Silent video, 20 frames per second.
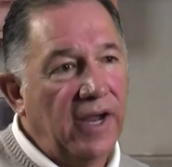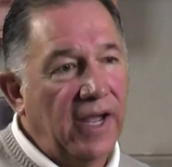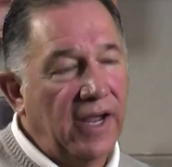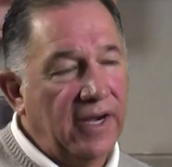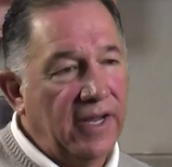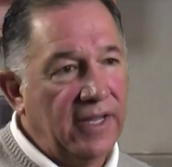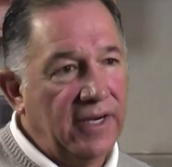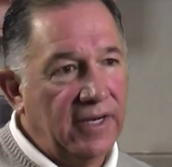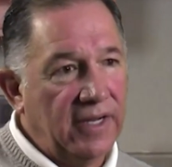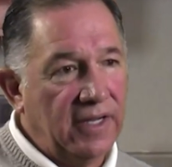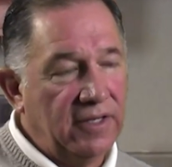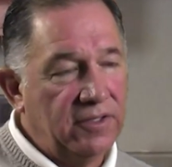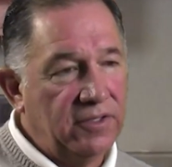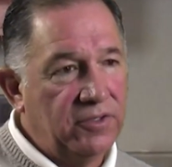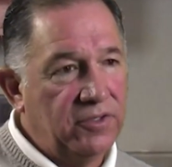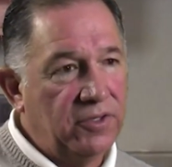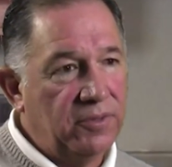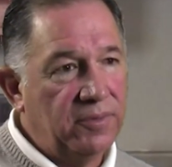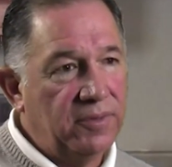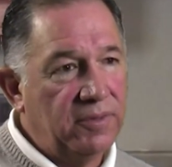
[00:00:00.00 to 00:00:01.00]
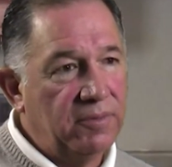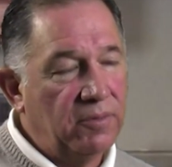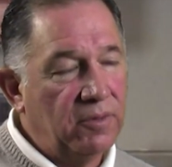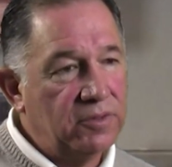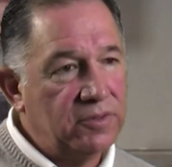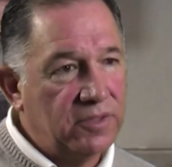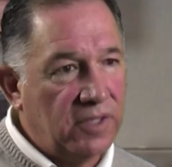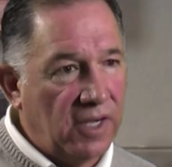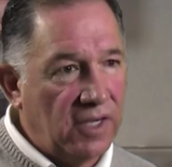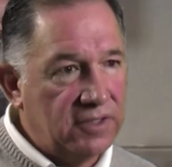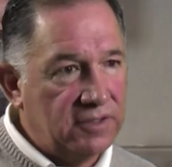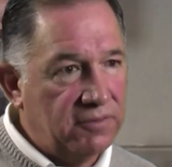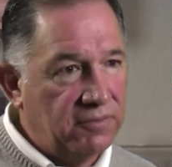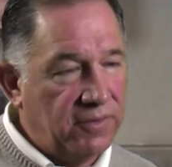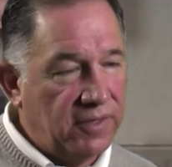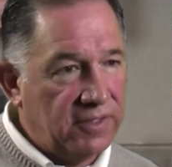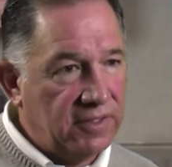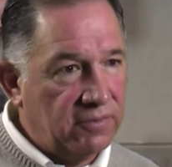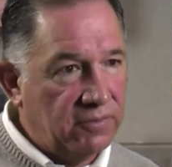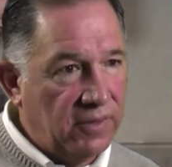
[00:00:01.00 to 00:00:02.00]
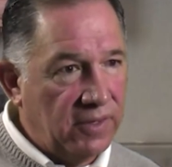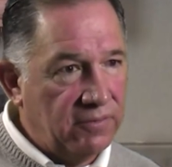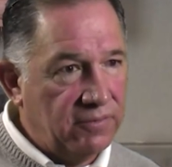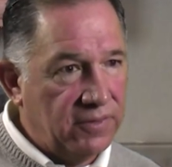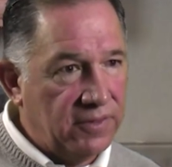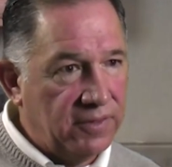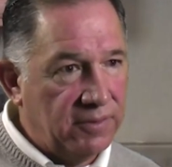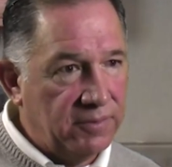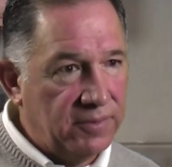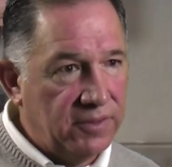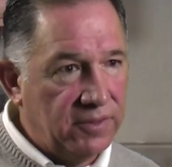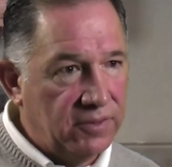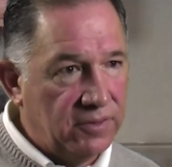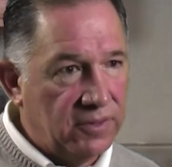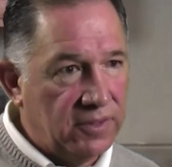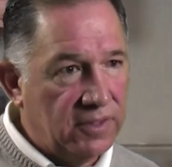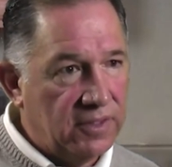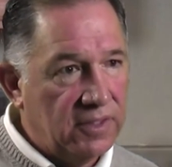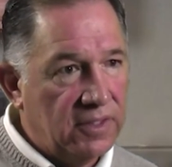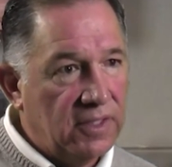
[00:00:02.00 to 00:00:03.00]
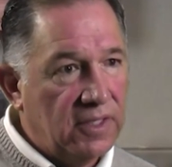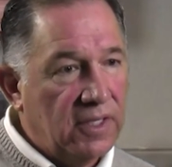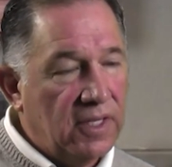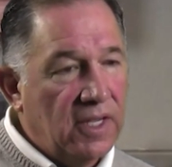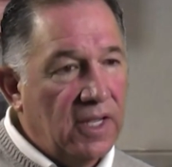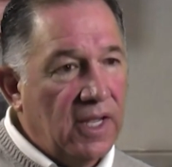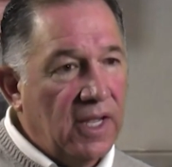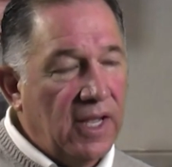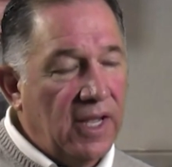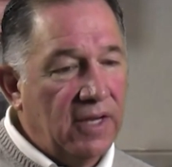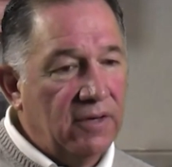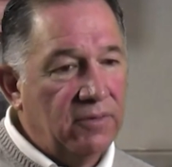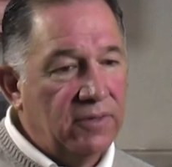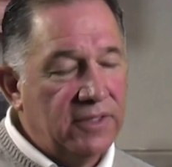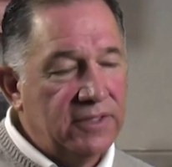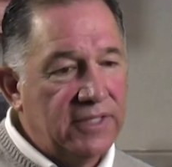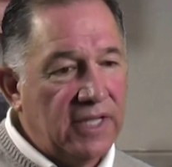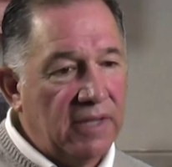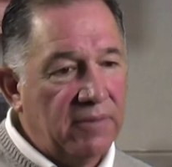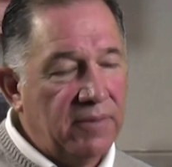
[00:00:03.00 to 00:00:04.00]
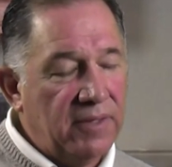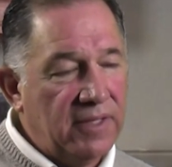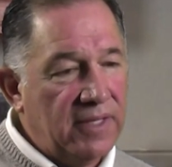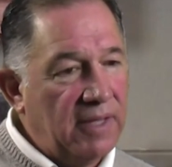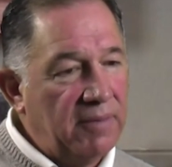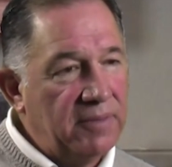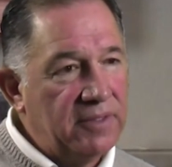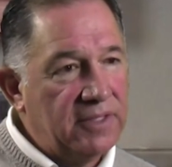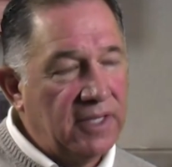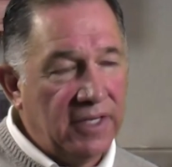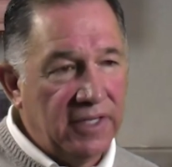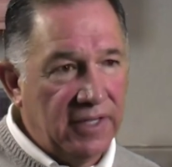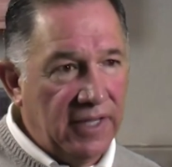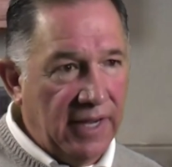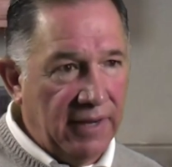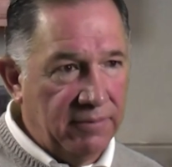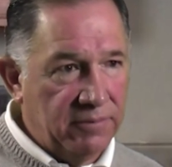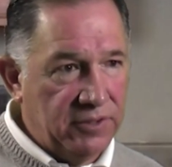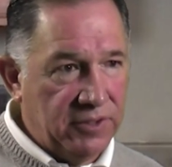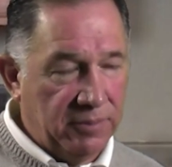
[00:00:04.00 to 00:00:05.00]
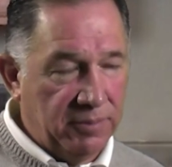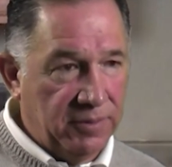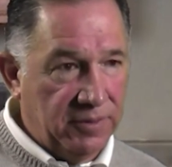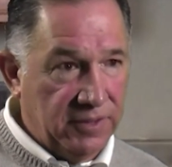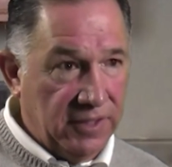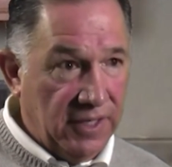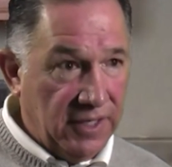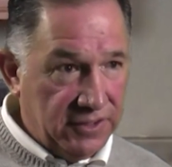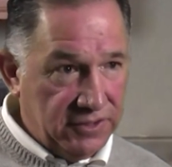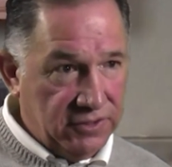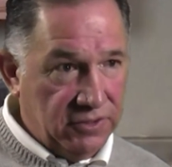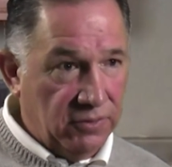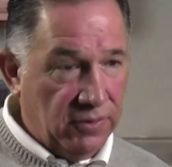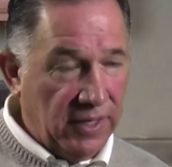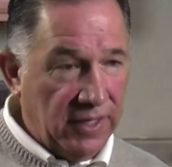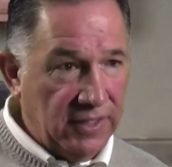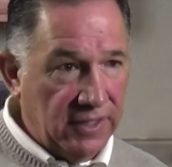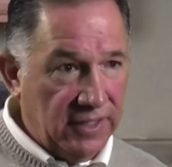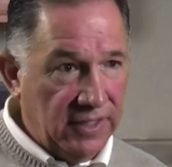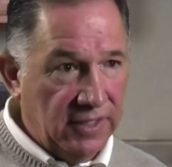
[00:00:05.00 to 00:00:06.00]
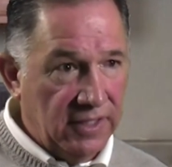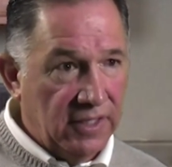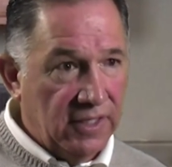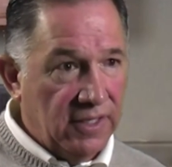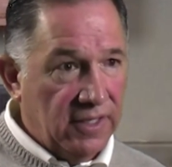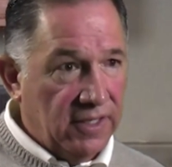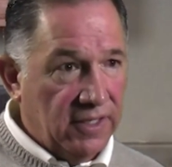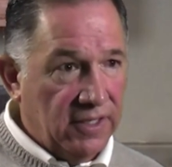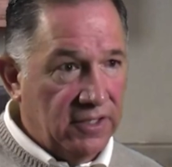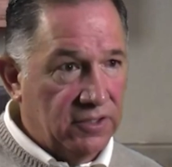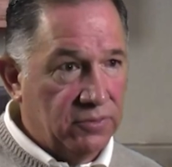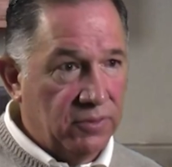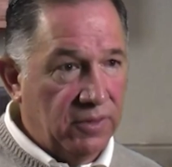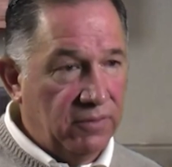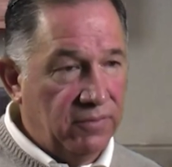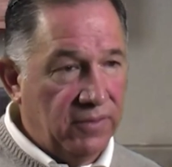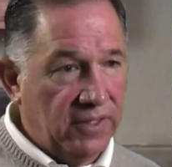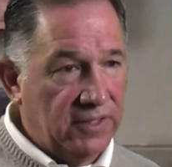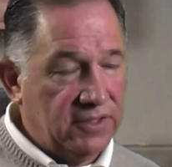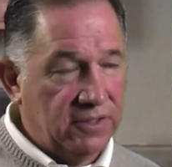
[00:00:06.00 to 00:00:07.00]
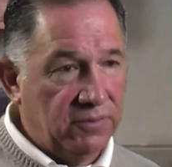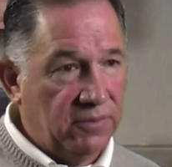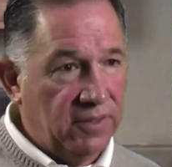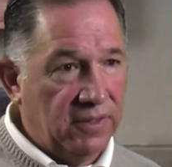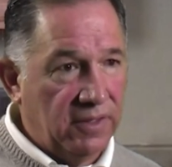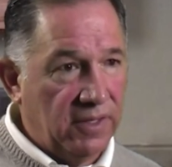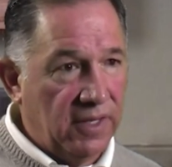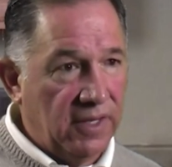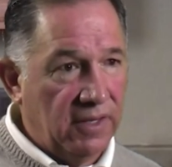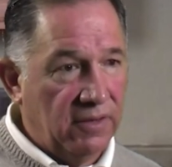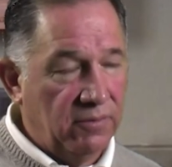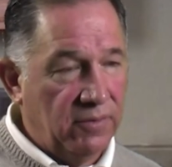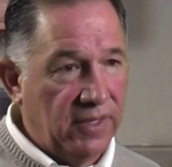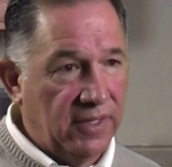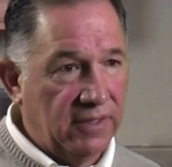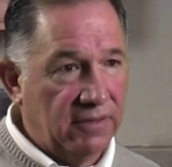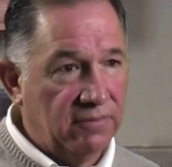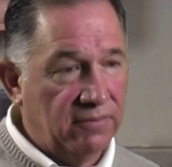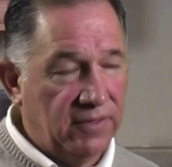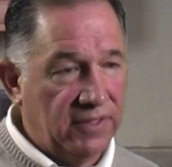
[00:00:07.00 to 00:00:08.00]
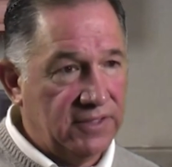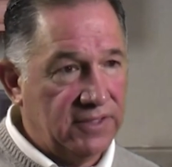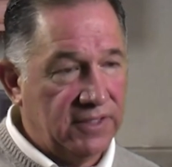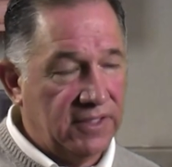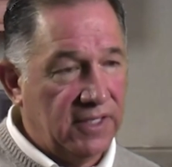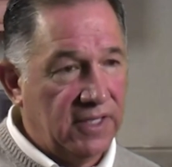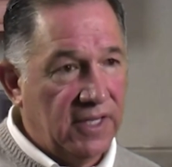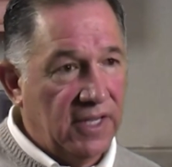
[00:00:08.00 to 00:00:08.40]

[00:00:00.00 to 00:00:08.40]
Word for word: at, and I'll determine the most cost-effective way for them to do it. And what does that mean? That means I'll either have them ship it to us directly, because we fix and we uh, we can fix